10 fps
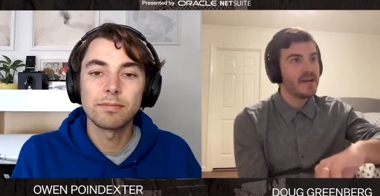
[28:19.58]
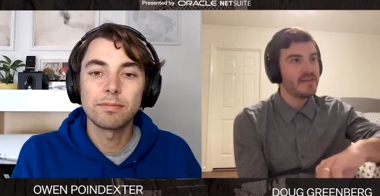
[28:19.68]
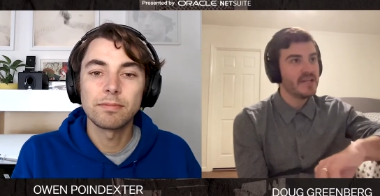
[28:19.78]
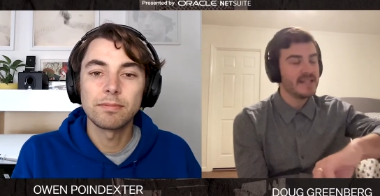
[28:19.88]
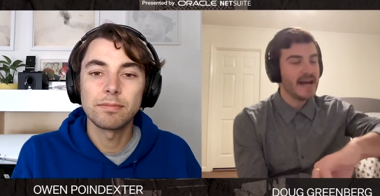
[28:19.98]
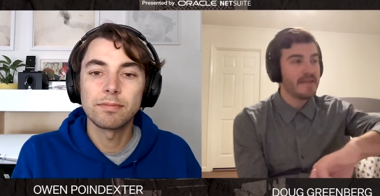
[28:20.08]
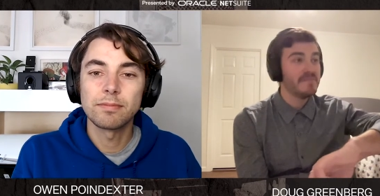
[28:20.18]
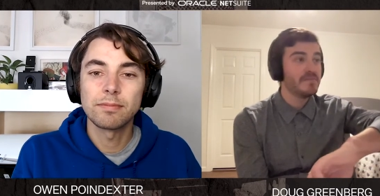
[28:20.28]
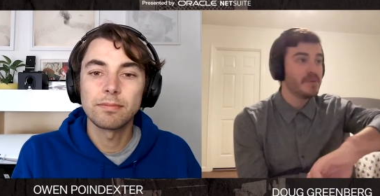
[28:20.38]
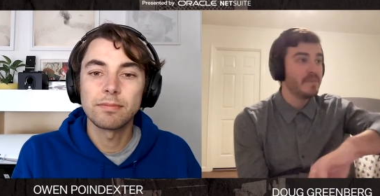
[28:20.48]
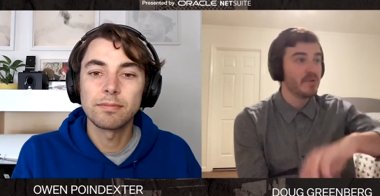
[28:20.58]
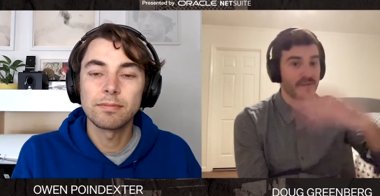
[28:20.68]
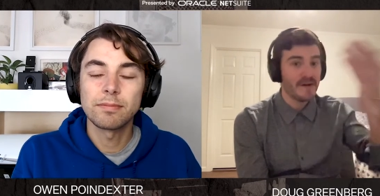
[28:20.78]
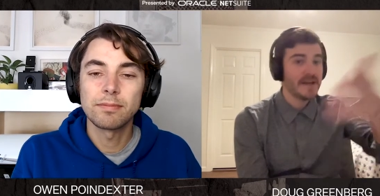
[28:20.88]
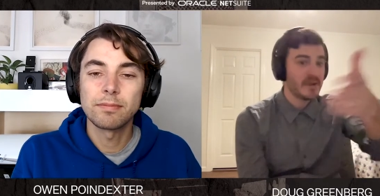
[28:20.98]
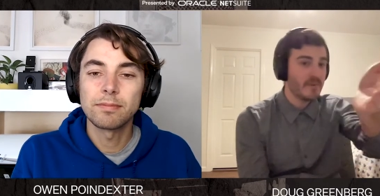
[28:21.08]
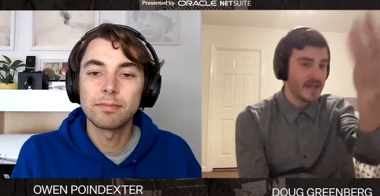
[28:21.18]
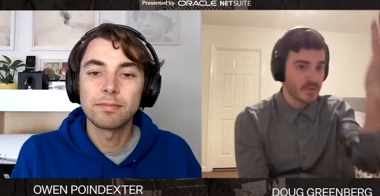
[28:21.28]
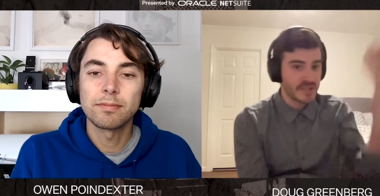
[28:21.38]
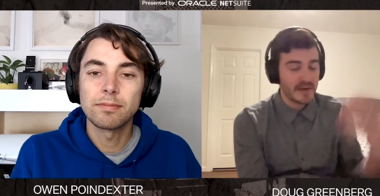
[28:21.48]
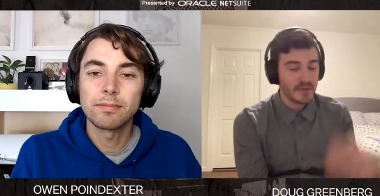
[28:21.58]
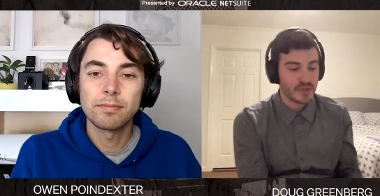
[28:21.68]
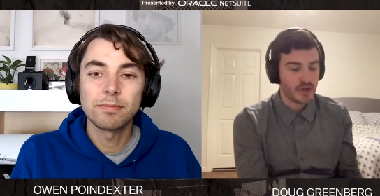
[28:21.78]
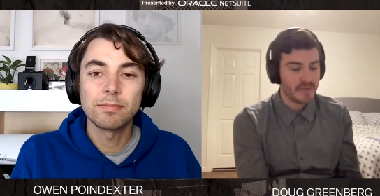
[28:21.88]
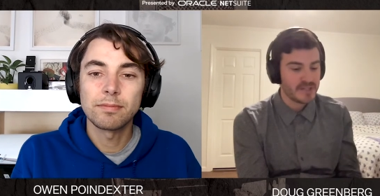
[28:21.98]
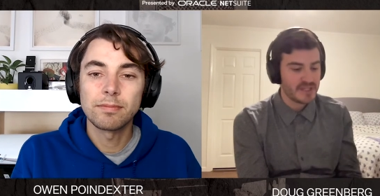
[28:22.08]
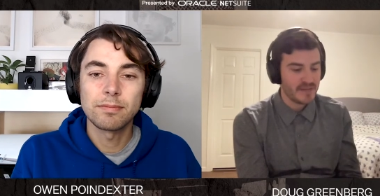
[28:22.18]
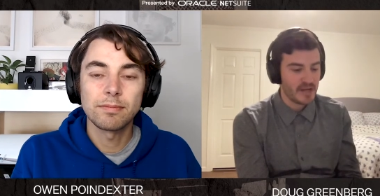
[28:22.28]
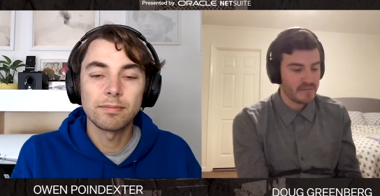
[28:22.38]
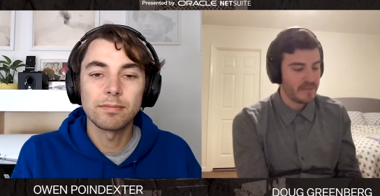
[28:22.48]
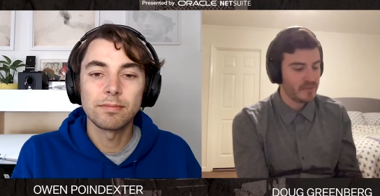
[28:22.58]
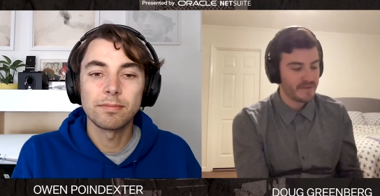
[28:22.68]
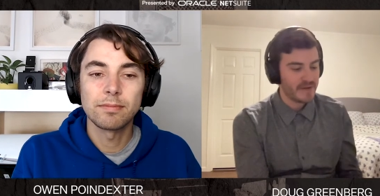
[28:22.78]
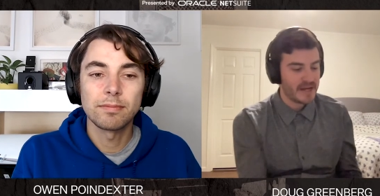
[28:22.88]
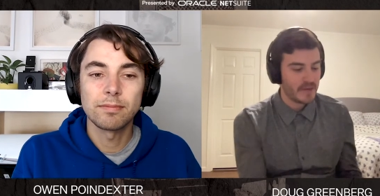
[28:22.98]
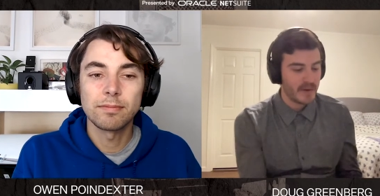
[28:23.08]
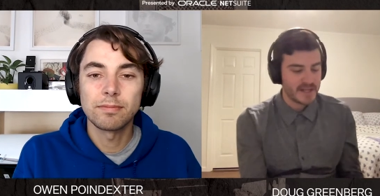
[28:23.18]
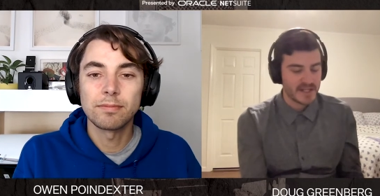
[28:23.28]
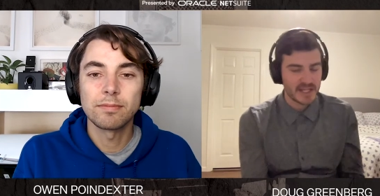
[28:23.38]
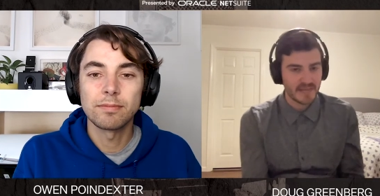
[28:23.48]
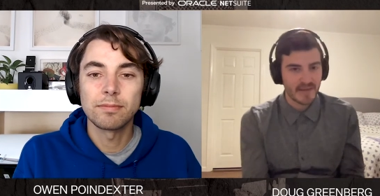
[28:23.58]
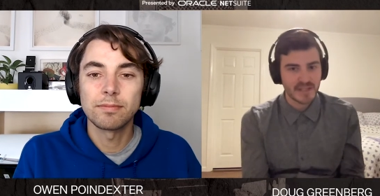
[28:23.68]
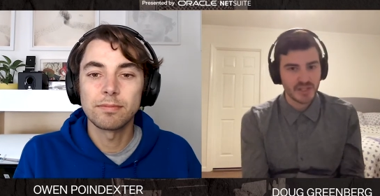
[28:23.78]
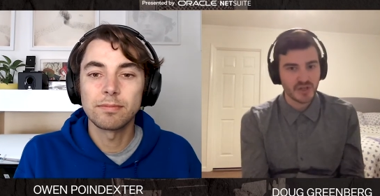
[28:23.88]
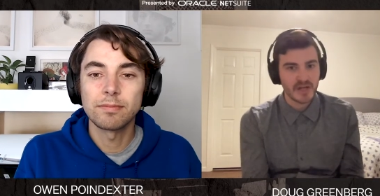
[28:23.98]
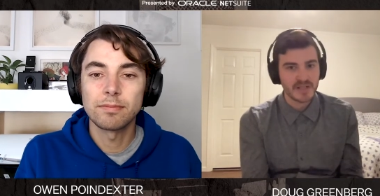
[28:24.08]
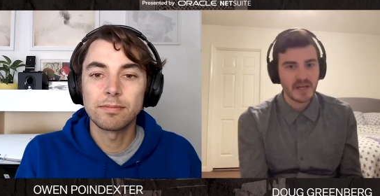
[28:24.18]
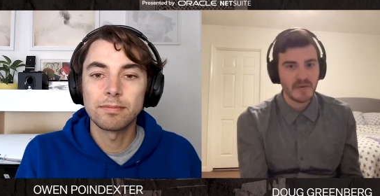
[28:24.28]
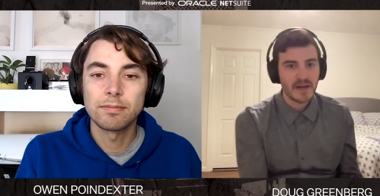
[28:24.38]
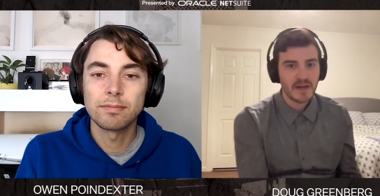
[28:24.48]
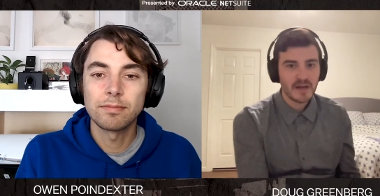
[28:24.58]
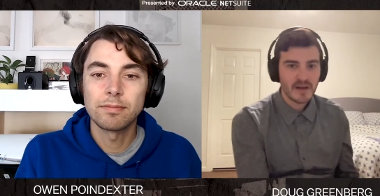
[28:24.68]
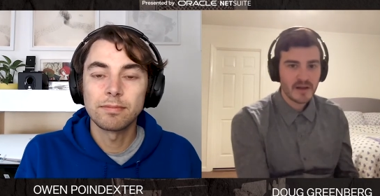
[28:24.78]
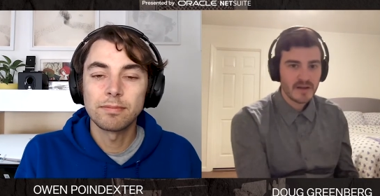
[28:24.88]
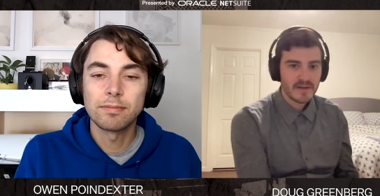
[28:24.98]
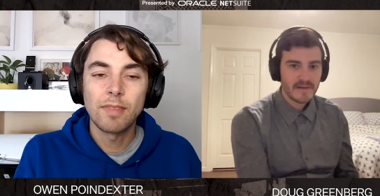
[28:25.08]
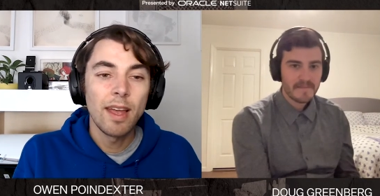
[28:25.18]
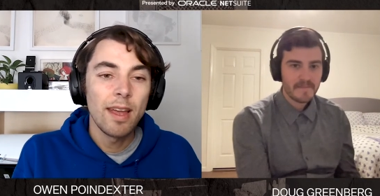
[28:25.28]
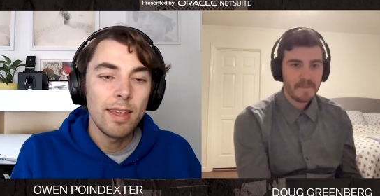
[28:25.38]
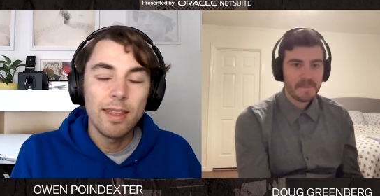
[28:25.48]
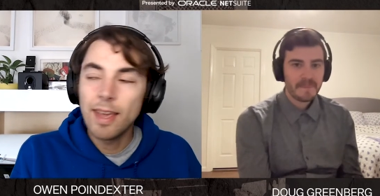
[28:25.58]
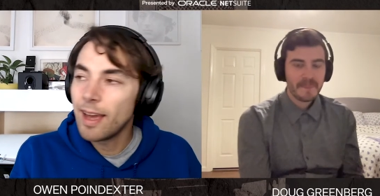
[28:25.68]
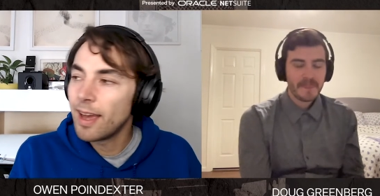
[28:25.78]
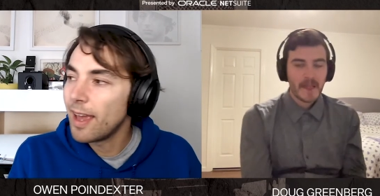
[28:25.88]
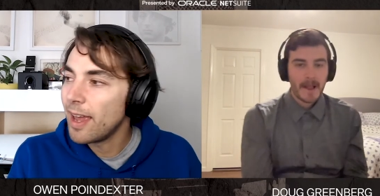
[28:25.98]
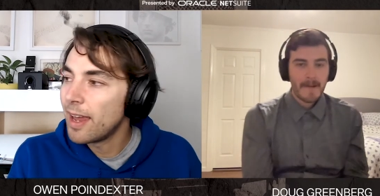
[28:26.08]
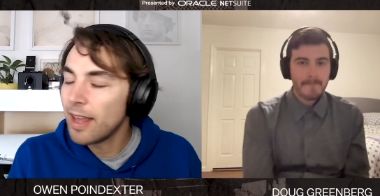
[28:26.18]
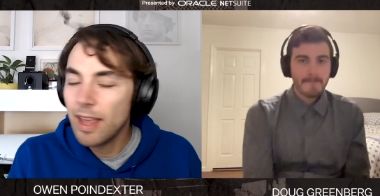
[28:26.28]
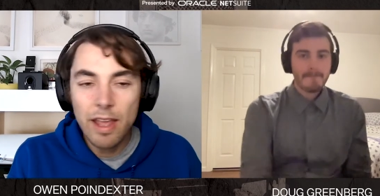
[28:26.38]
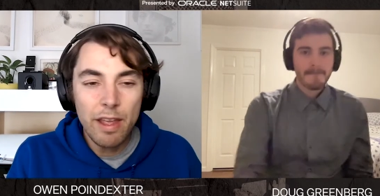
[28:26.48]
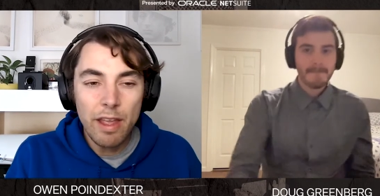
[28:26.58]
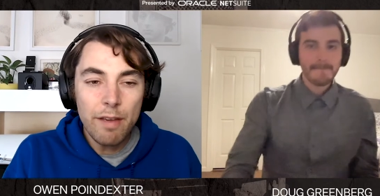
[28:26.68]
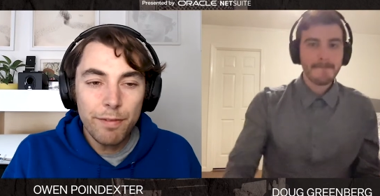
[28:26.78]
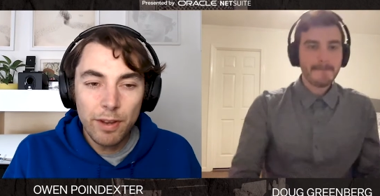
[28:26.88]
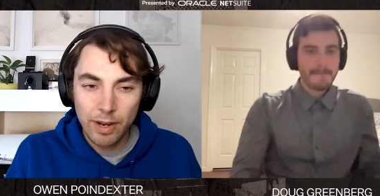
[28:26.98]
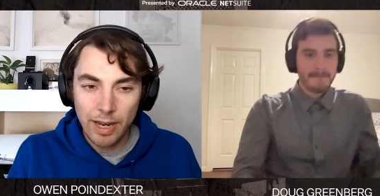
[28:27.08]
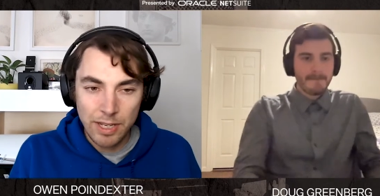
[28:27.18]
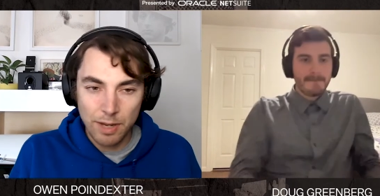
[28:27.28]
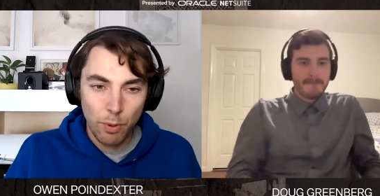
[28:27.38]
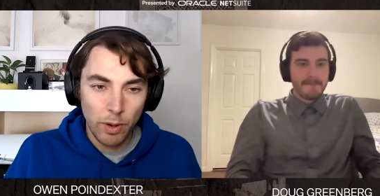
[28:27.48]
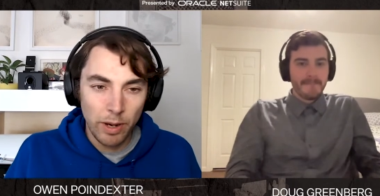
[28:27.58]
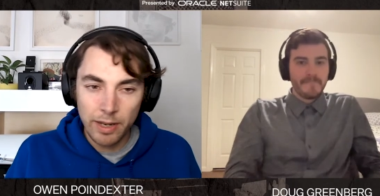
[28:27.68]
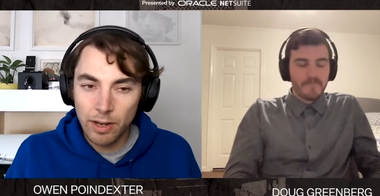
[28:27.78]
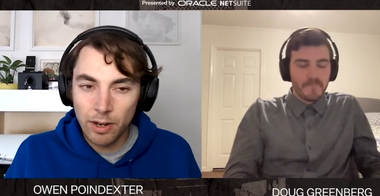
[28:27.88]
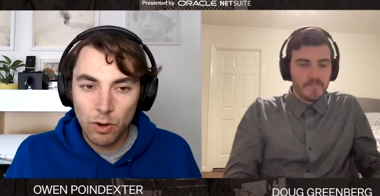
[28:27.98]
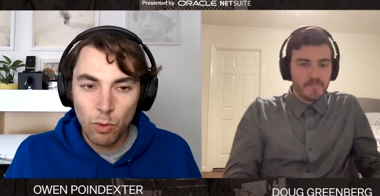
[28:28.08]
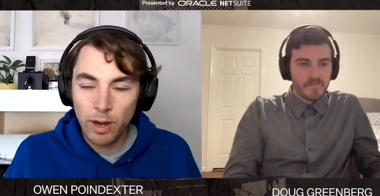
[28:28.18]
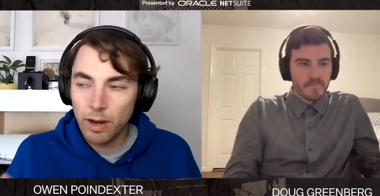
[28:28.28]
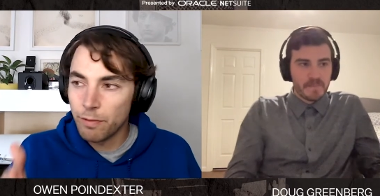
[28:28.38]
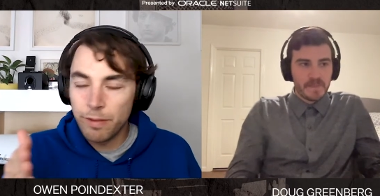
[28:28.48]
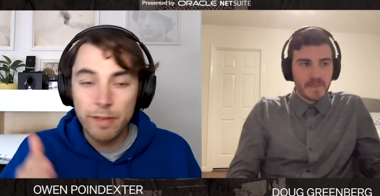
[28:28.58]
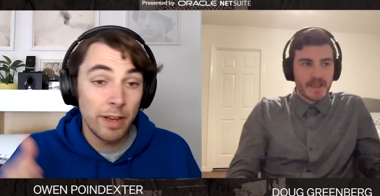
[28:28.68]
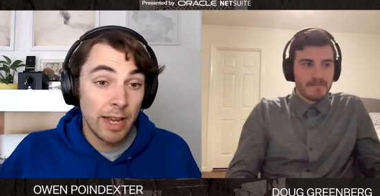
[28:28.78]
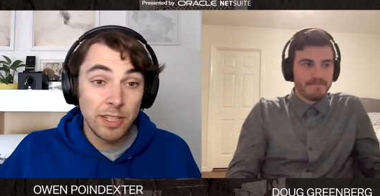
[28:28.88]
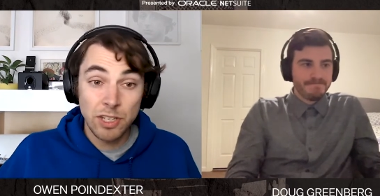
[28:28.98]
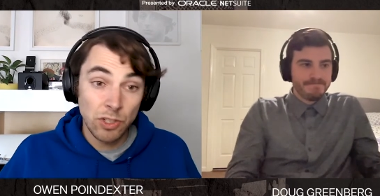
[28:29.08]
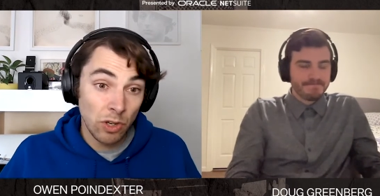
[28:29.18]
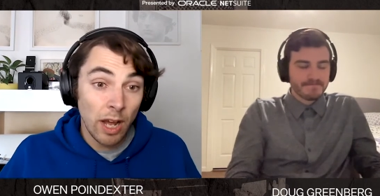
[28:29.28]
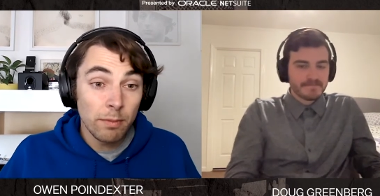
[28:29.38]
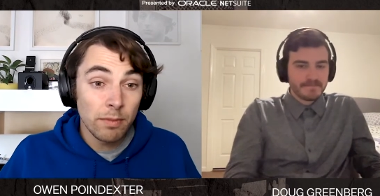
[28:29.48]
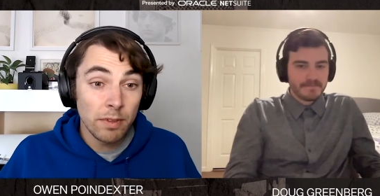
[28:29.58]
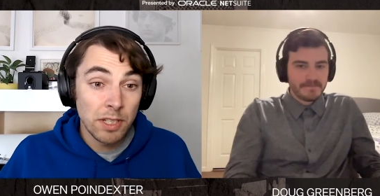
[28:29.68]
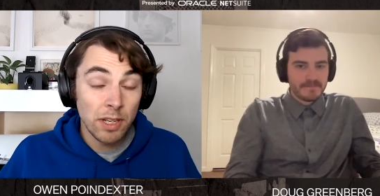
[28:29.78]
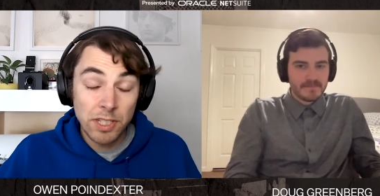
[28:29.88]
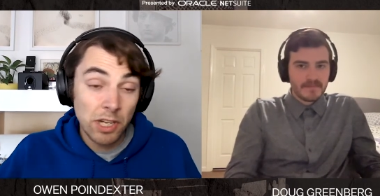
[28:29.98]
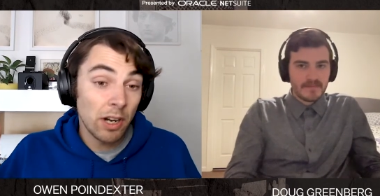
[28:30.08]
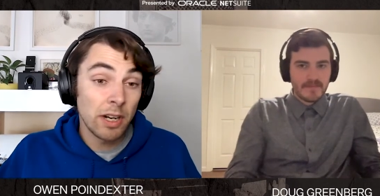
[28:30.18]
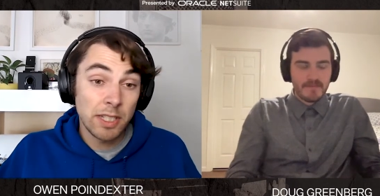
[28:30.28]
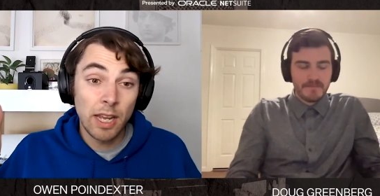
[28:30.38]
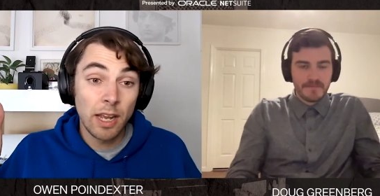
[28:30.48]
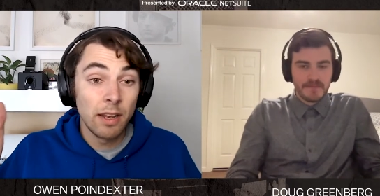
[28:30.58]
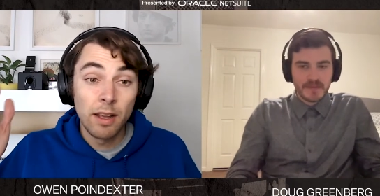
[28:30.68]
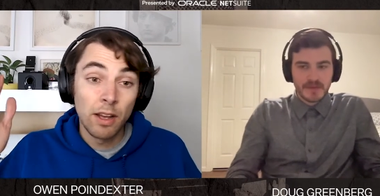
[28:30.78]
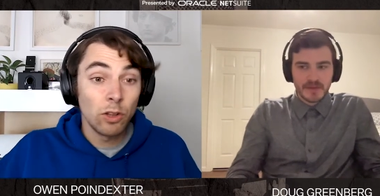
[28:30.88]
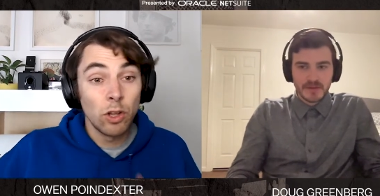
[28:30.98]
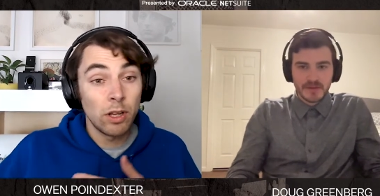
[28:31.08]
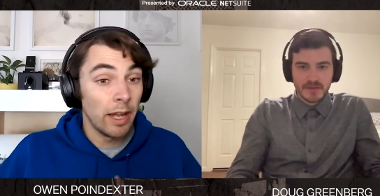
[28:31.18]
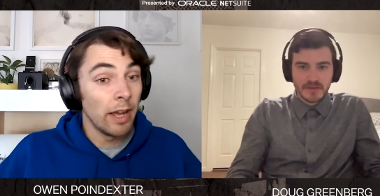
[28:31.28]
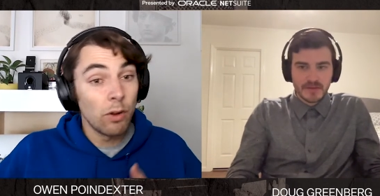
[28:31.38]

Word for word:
Speaker 1: of it is that people are finding, as we're seeing with the German team here, people are finding ways to get the message across anyway.
Speaker 2: Yeah, and if there is a point here where FIFA has stood up to Qatar and said, "Look, like